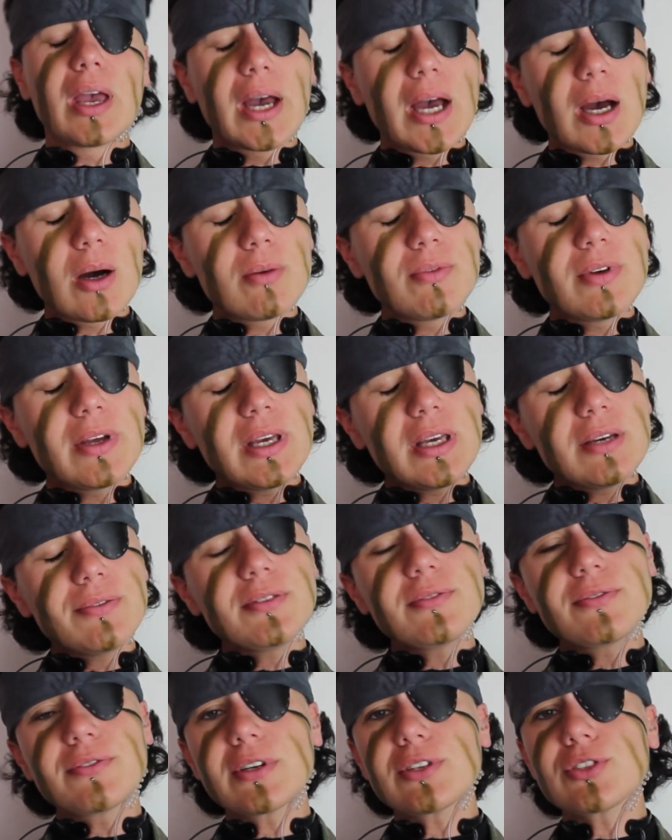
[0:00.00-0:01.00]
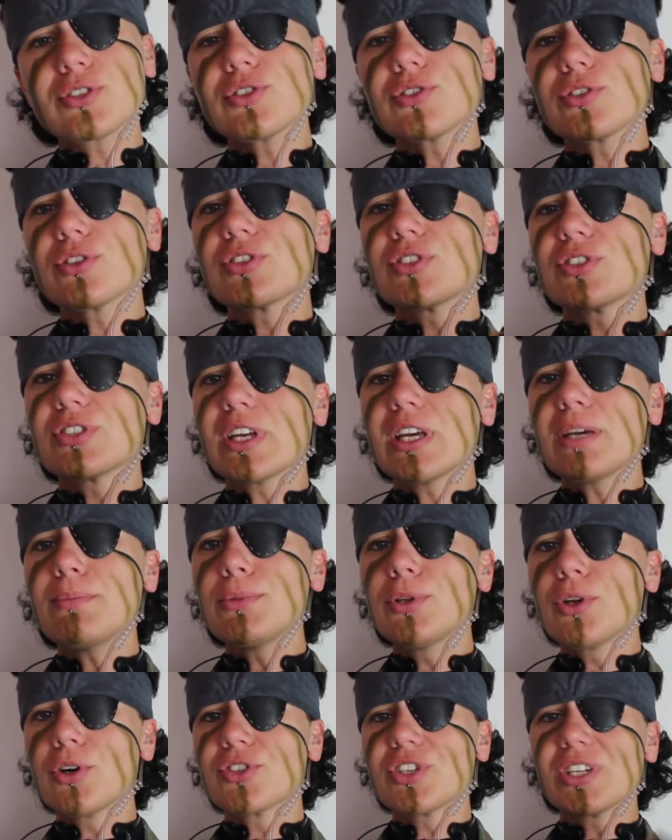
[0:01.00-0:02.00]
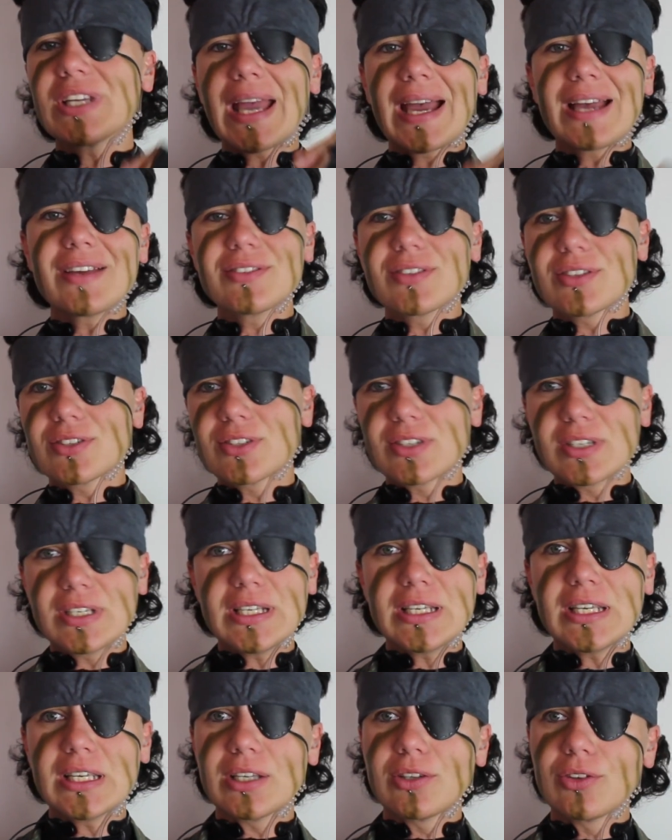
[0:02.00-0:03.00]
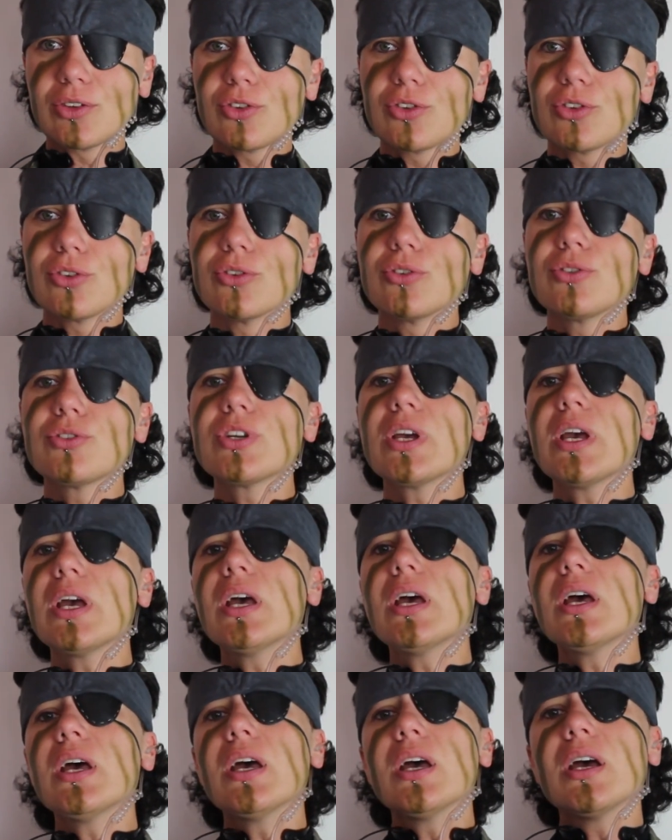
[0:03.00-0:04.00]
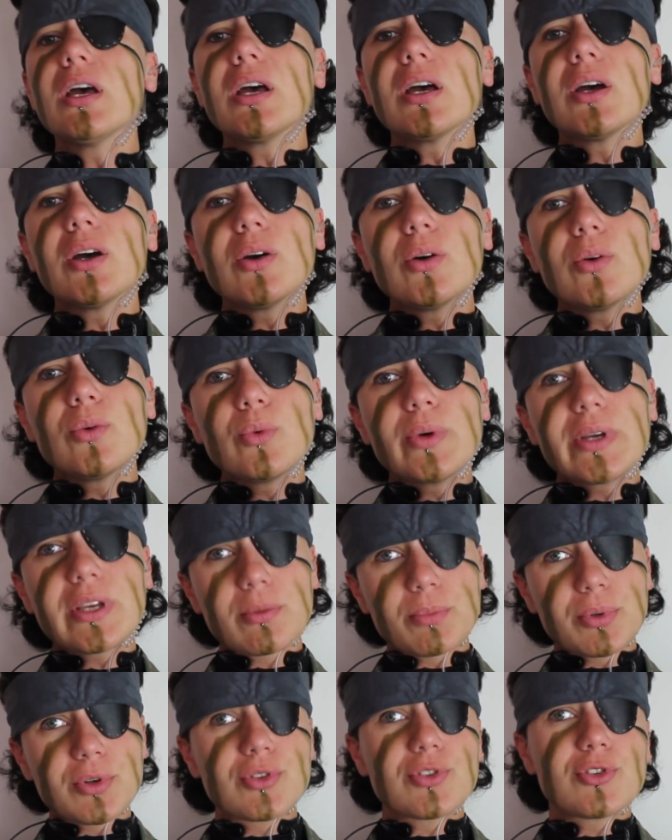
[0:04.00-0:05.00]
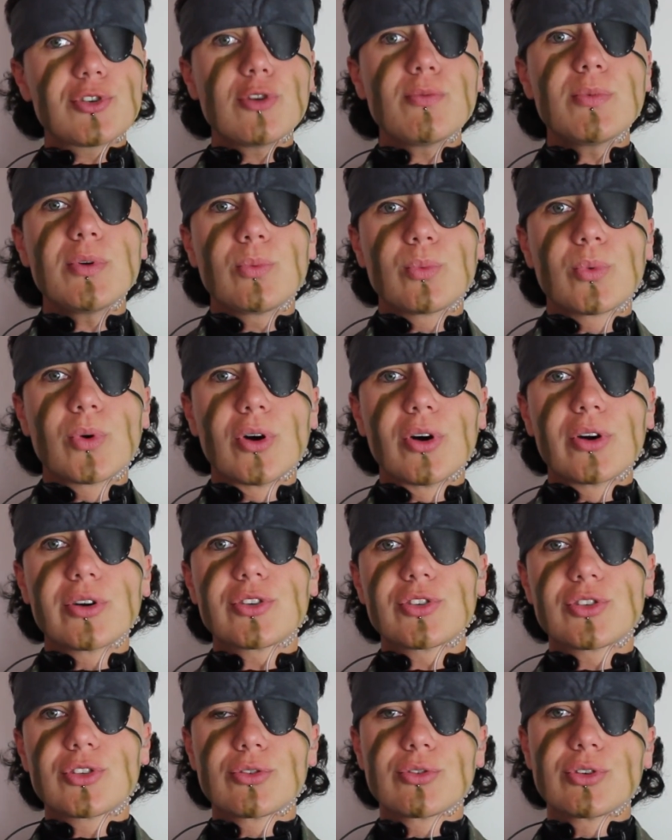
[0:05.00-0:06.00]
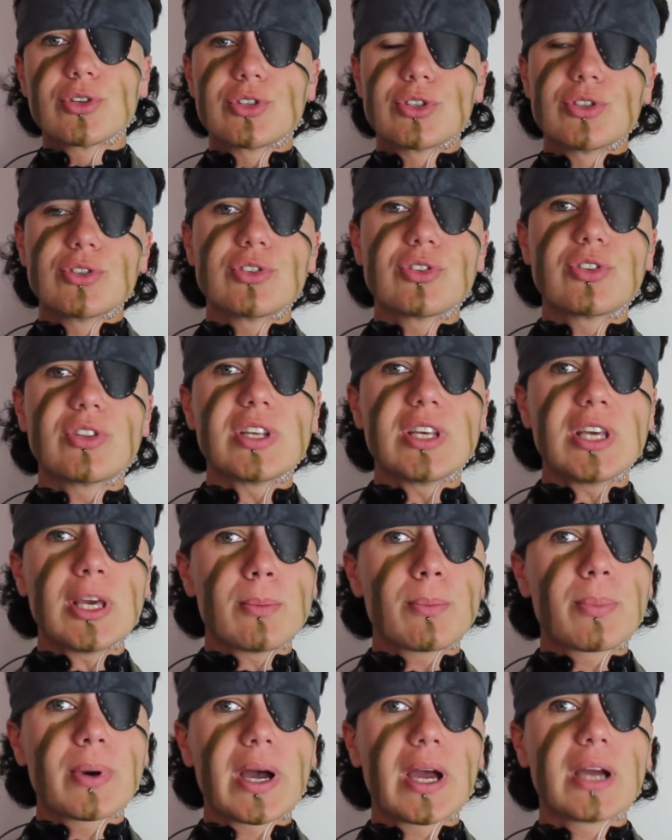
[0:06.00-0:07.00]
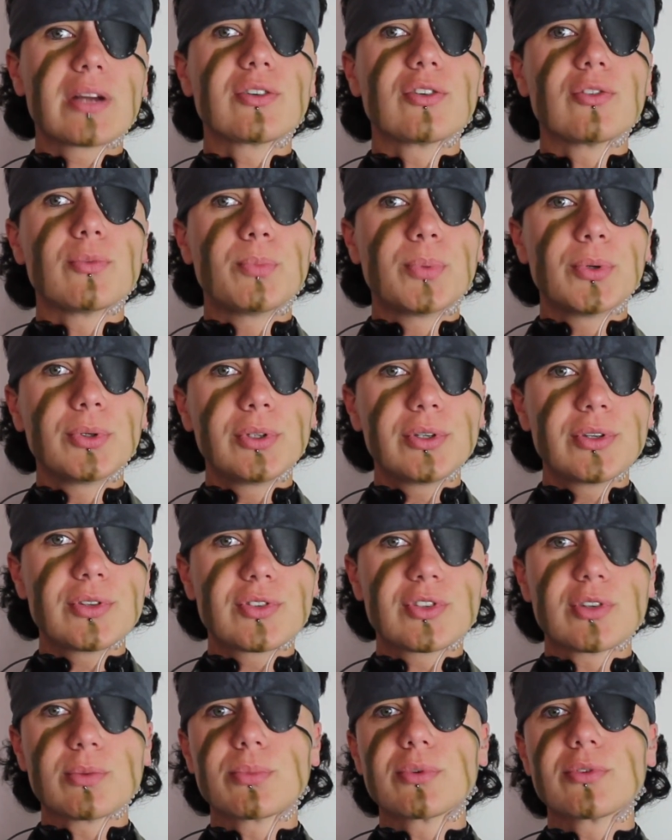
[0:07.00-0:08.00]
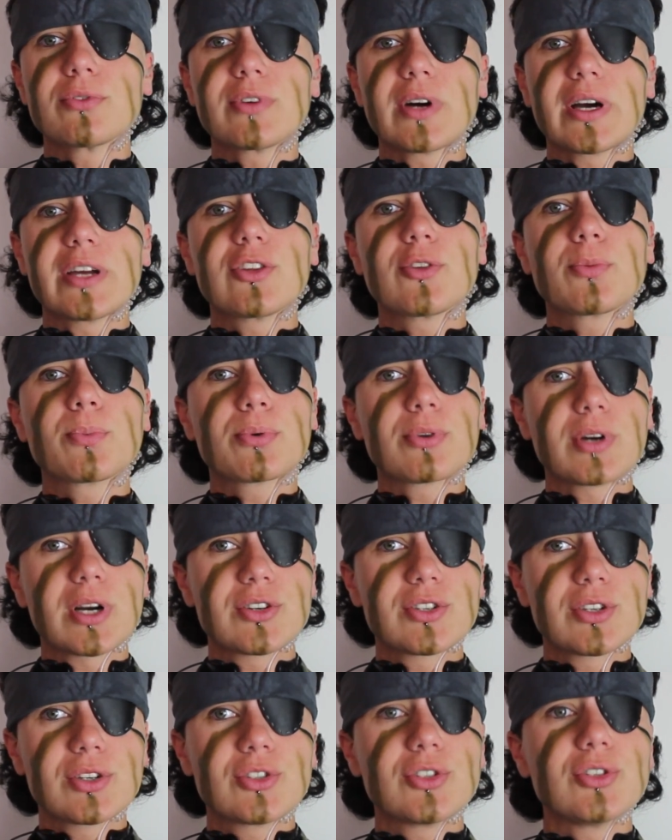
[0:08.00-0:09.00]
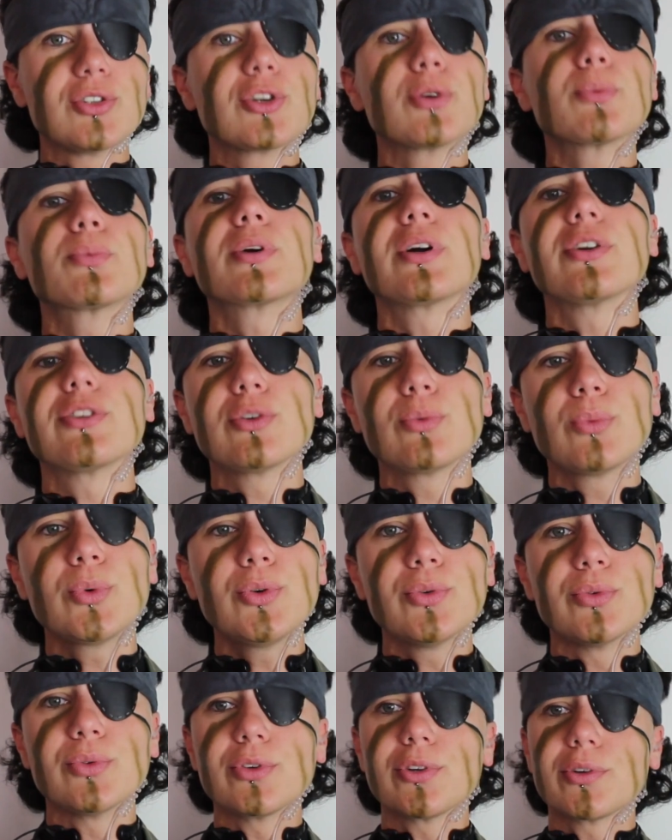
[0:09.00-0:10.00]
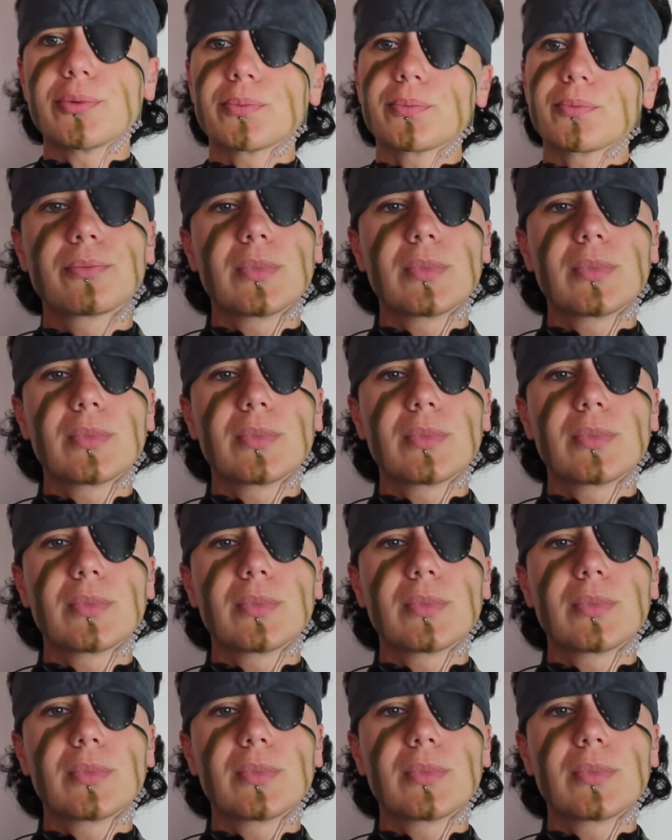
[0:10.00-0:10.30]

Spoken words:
However, if it functions on the same logic as the sneaking suit, we can presume it works to reduce the impact of bullets and provides pressure to compress a wound.